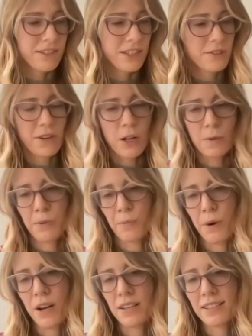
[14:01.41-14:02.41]
developed the
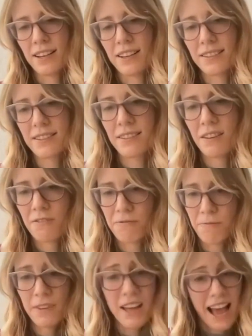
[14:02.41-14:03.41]
process of
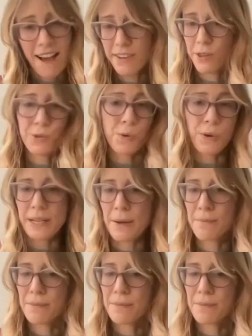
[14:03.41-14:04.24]
having the story come